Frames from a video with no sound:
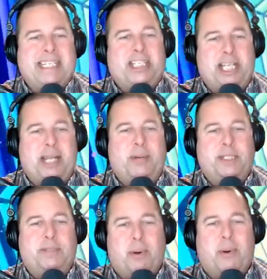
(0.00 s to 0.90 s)
she
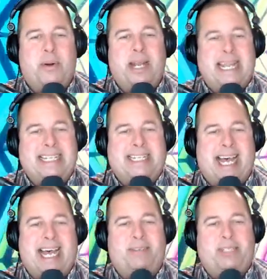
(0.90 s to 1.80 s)
was born
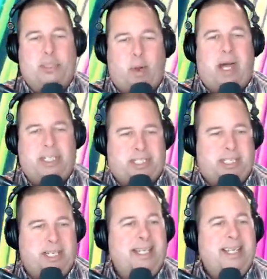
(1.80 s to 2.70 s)
inside of a squash.
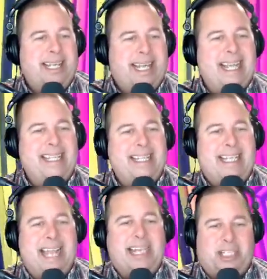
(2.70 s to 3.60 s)
In the
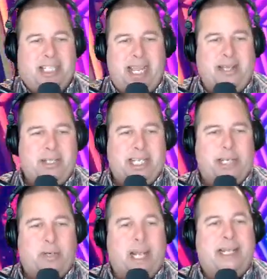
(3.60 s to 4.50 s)
Danish tale,
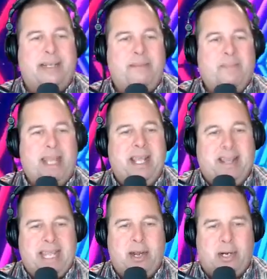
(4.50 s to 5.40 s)
Cinderella,
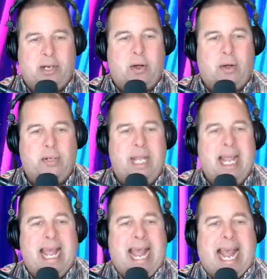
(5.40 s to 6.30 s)
they're called
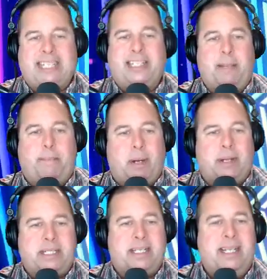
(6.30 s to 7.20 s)

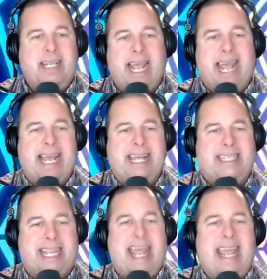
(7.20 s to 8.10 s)
Askepot, A S
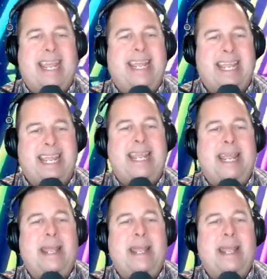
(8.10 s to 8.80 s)
K E